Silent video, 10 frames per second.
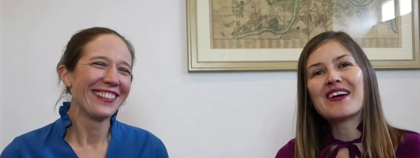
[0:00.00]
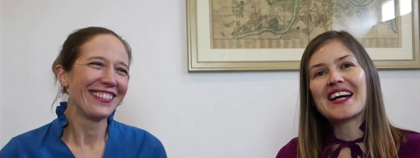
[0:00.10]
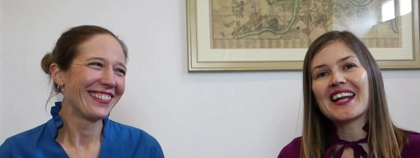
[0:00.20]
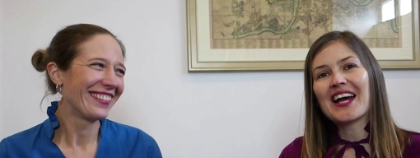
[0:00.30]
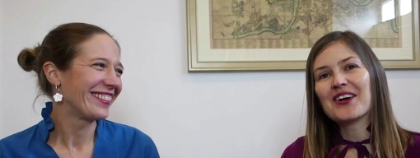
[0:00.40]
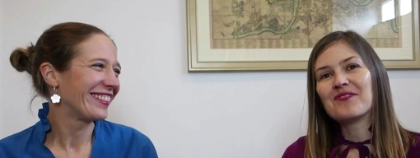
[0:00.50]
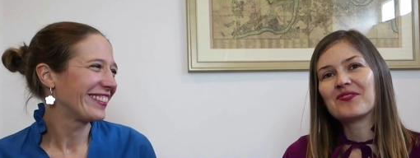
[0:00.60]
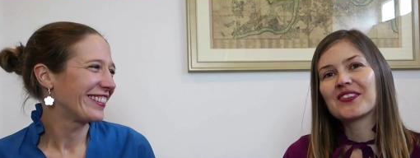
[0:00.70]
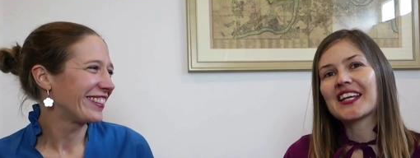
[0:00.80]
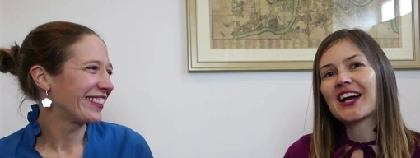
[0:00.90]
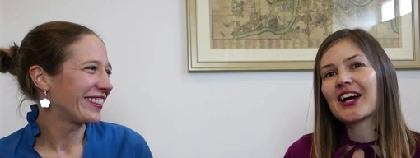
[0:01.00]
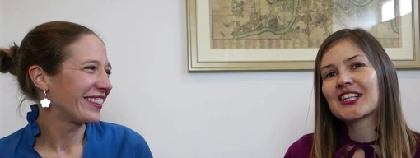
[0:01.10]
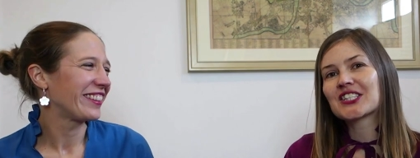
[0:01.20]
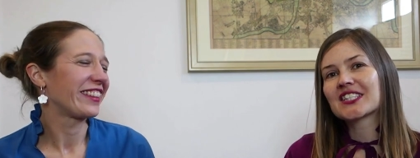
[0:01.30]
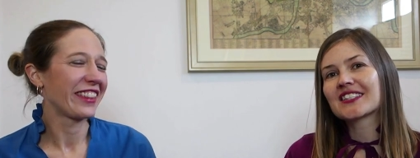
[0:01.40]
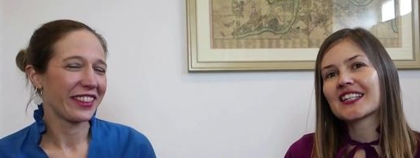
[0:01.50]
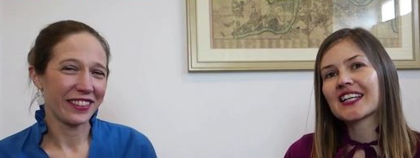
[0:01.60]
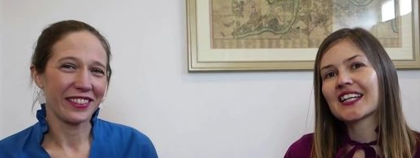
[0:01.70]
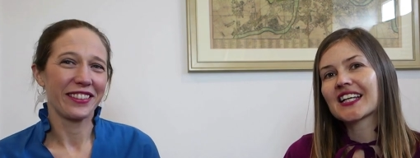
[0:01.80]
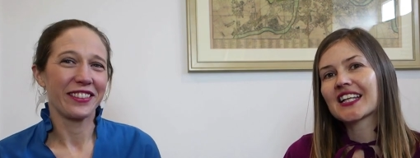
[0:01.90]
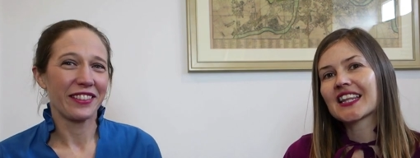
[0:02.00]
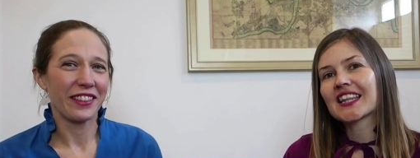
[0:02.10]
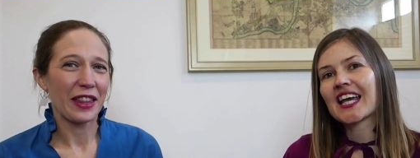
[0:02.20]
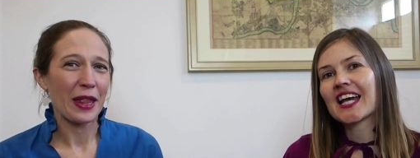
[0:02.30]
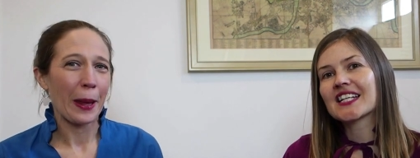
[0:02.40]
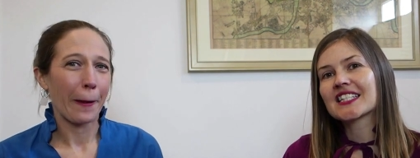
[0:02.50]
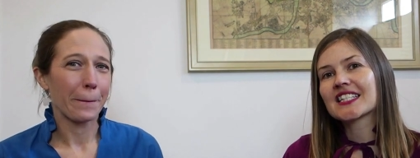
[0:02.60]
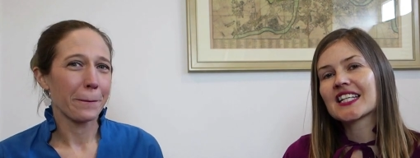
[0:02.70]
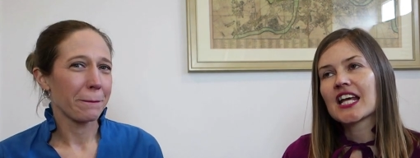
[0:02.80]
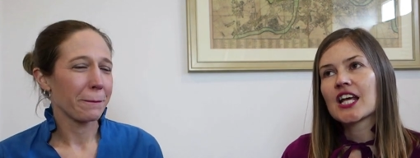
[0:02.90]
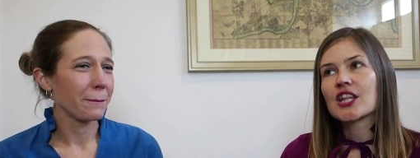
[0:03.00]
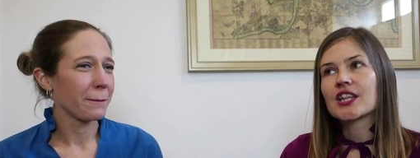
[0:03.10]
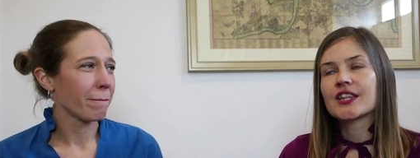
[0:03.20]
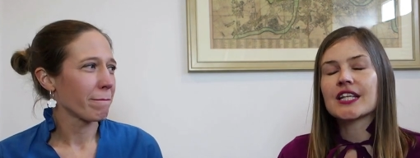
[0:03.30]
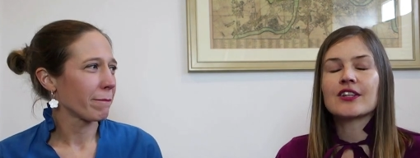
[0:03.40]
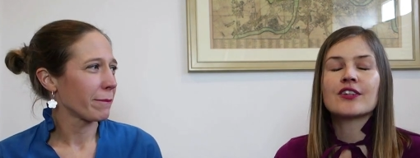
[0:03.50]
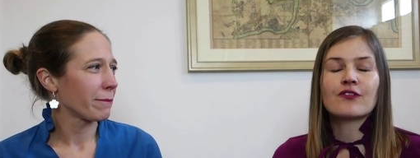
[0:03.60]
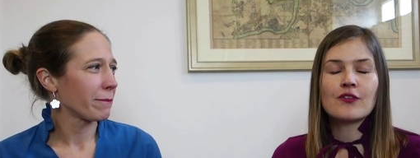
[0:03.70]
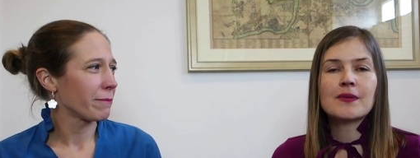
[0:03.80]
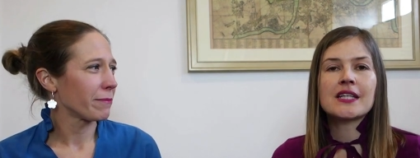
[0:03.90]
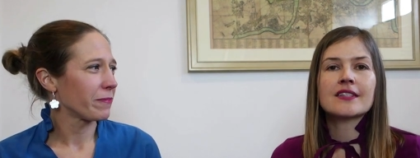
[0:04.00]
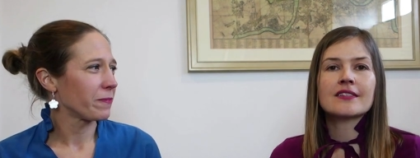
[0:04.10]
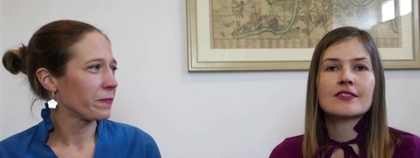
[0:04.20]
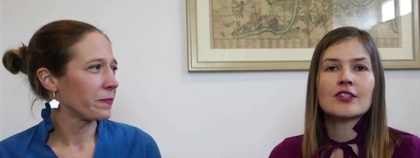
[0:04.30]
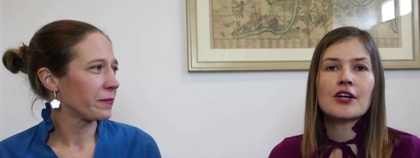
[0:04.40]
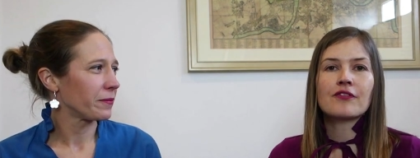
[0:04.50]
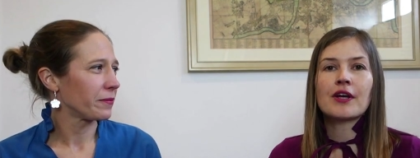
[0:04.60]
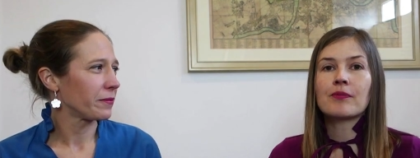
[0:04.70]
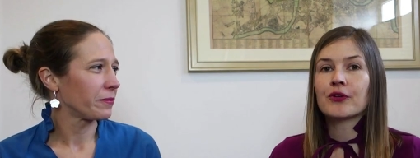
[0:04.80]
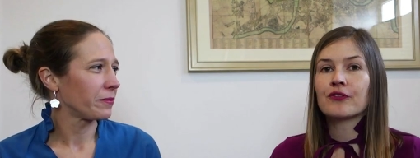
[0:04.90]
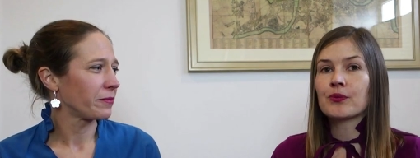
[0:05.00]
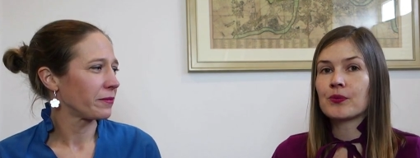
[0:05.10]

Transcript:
Speaker 1: but um, yeah, I just think that it, for me, this is kind of like more of a